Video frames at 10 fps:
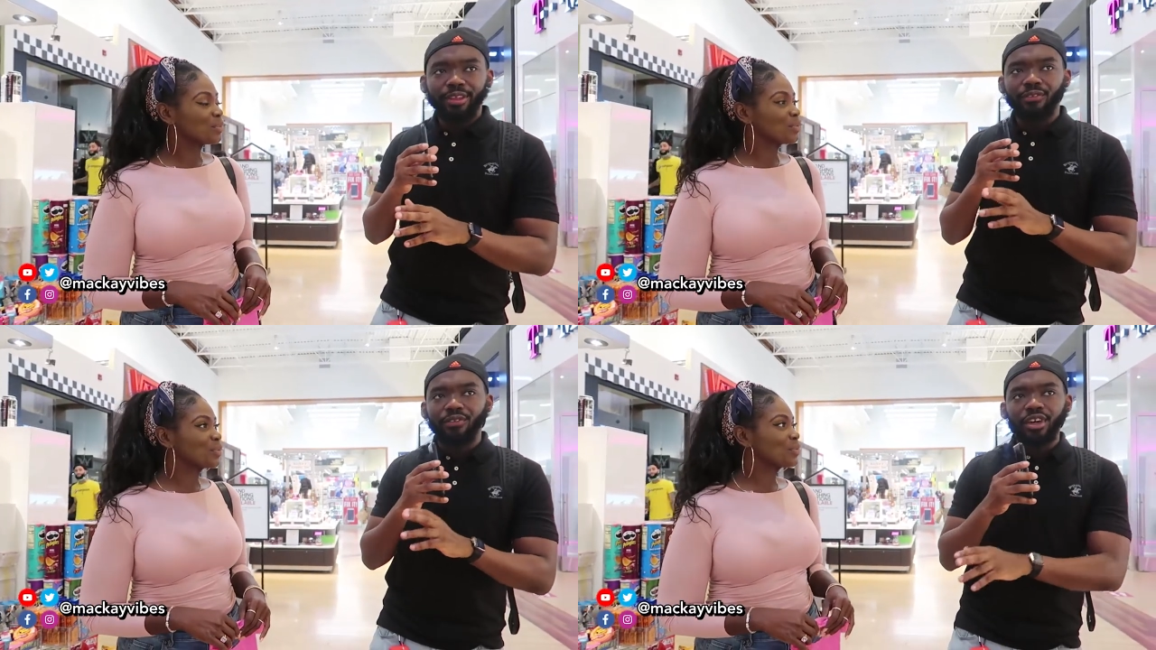
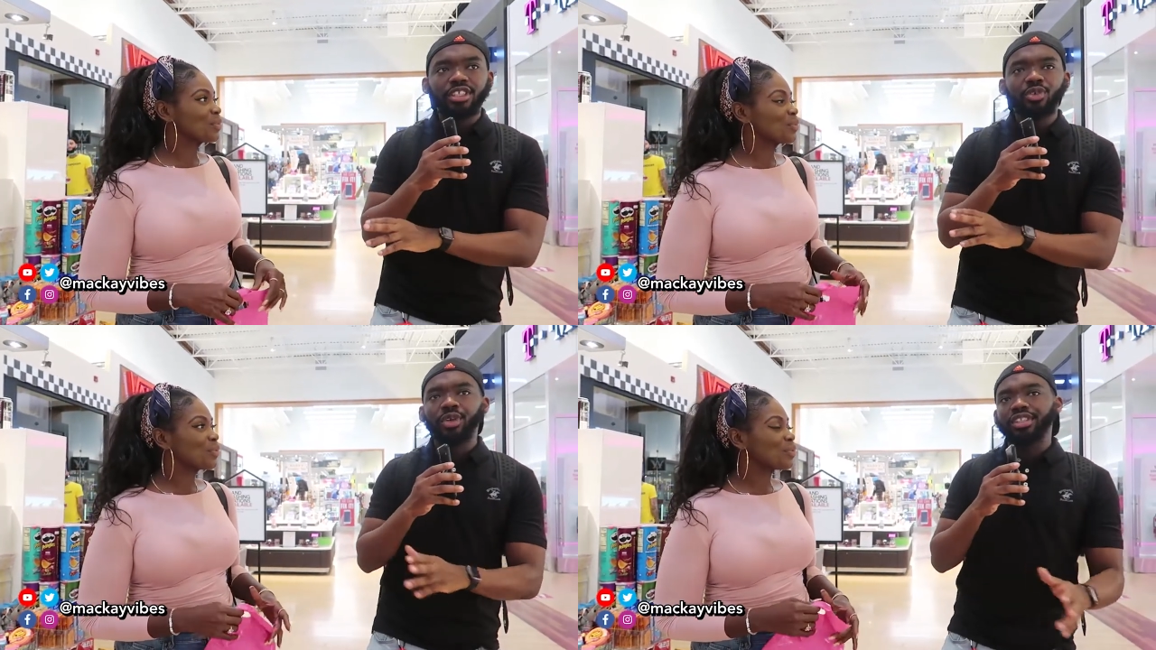Speaker 1: the
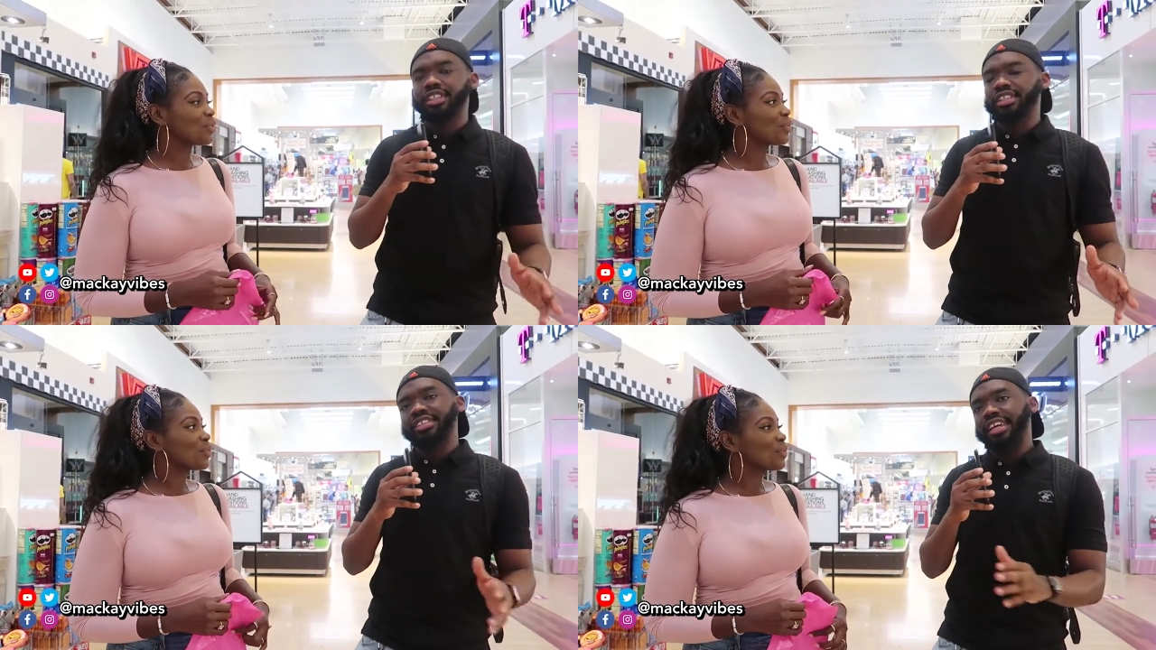first question
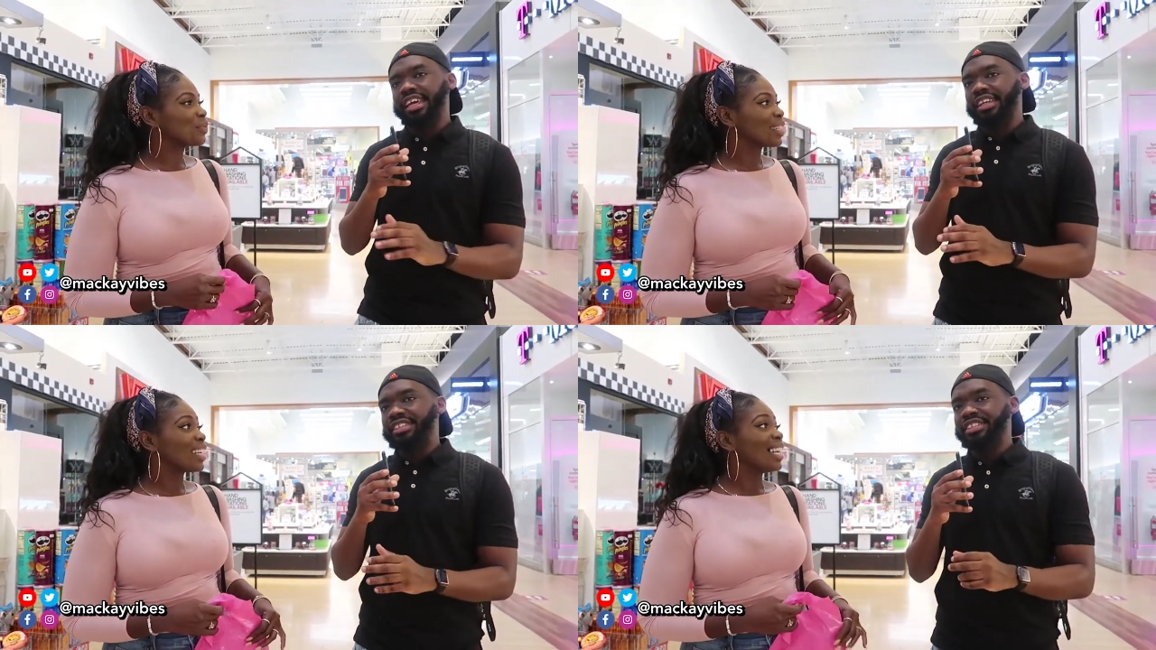of the
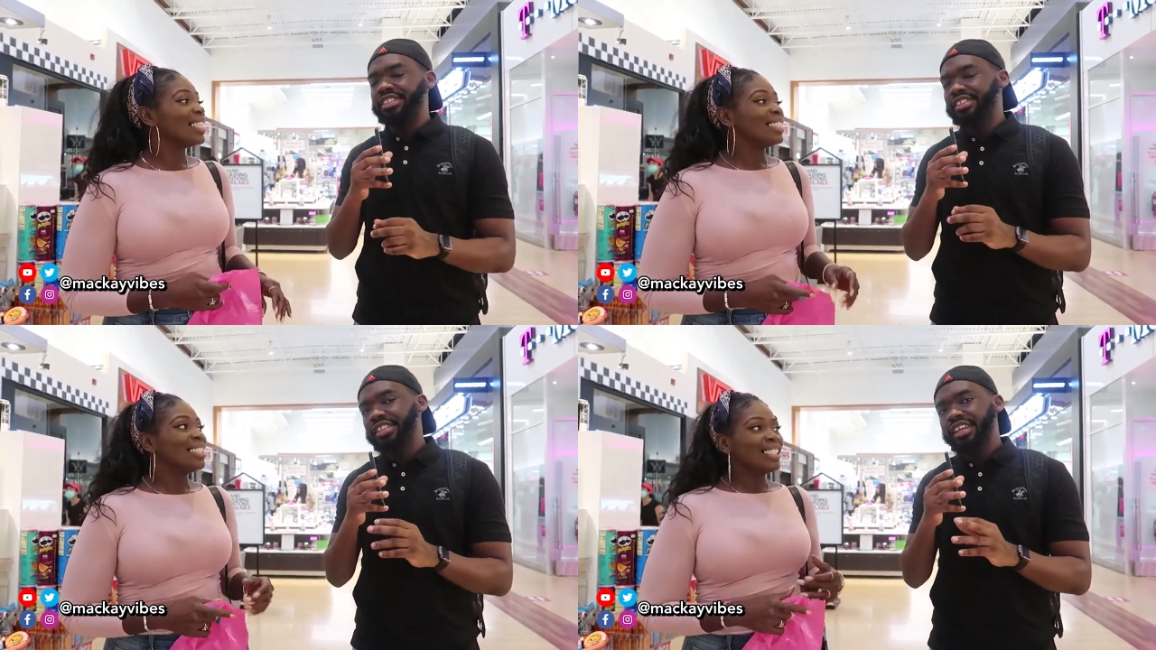day
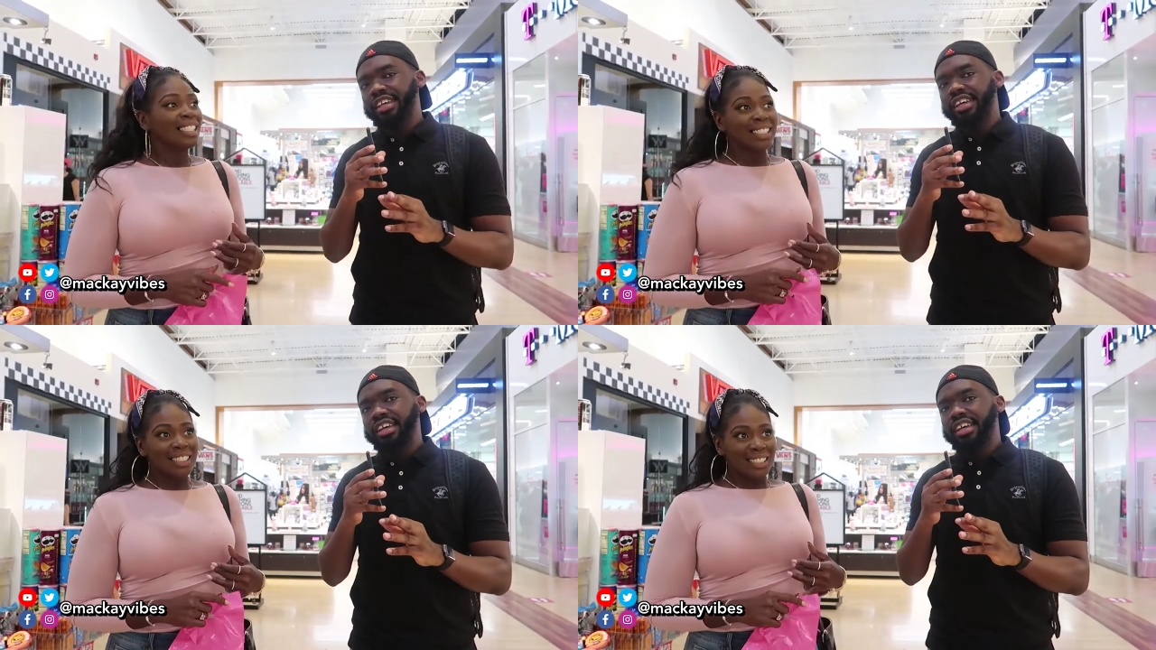is
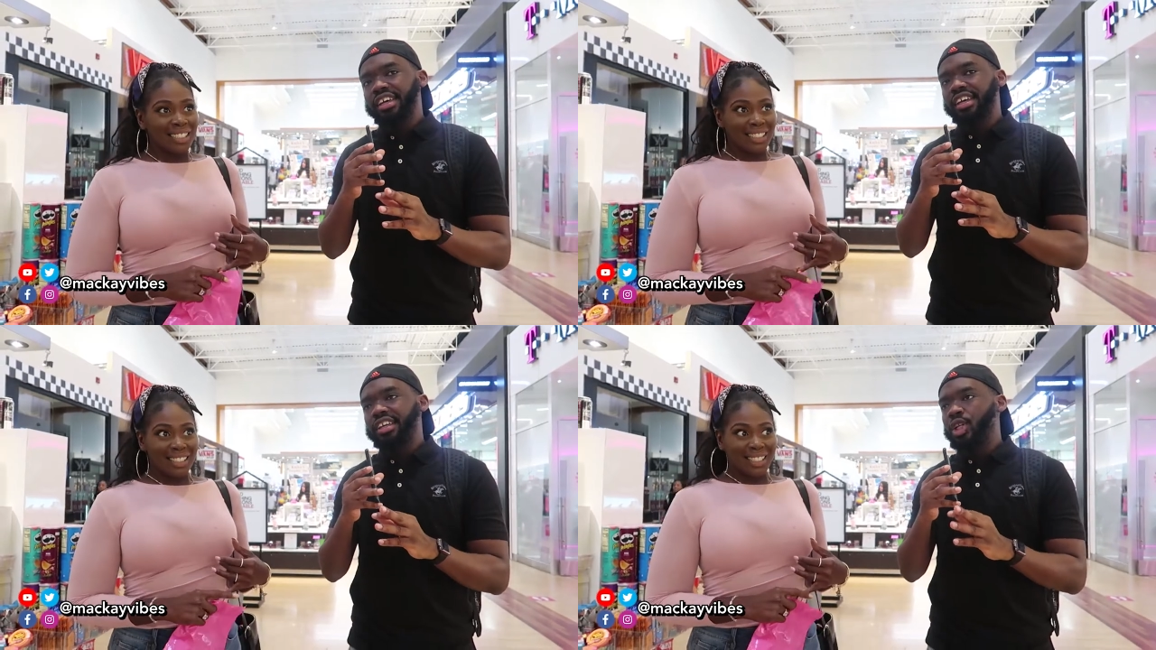
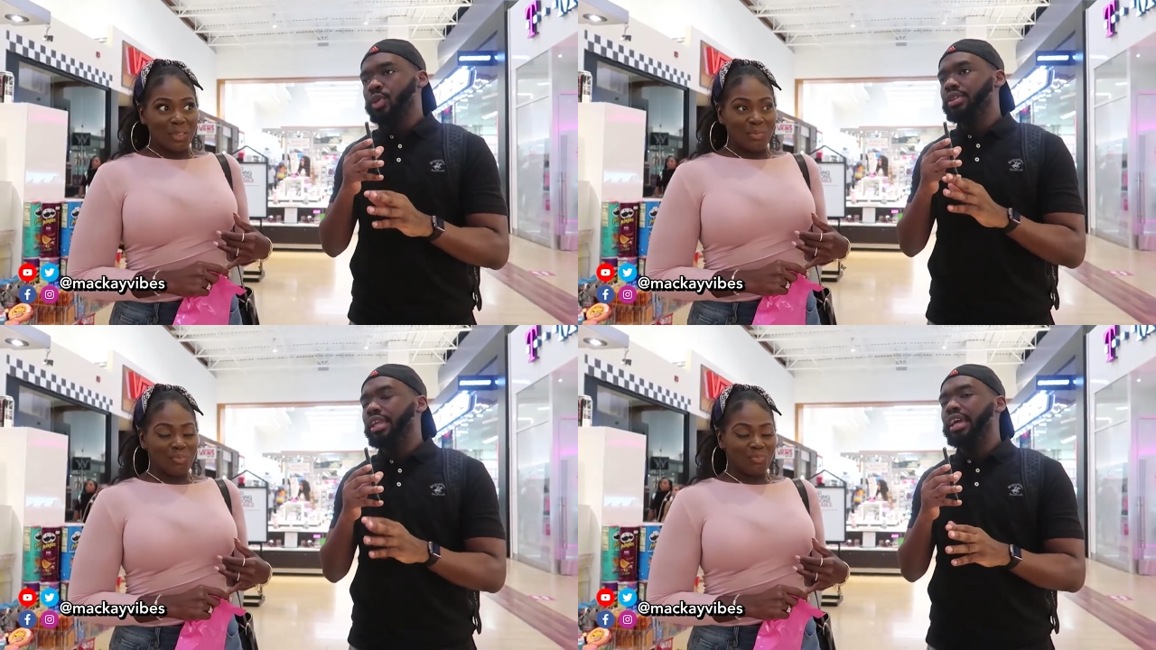Do
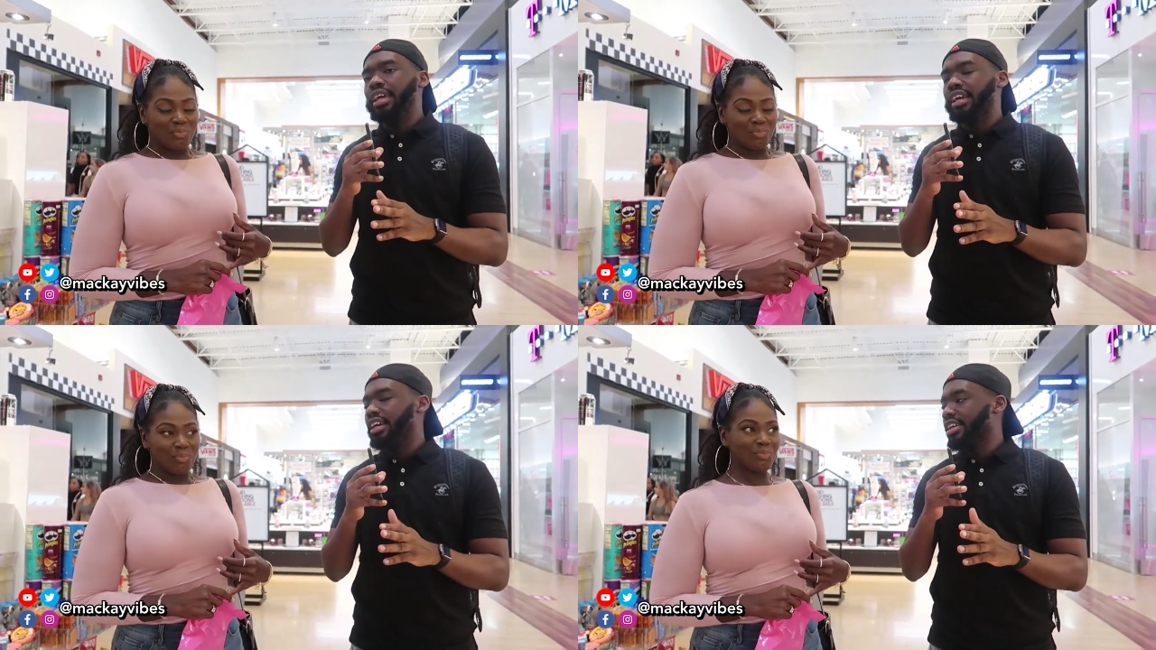you think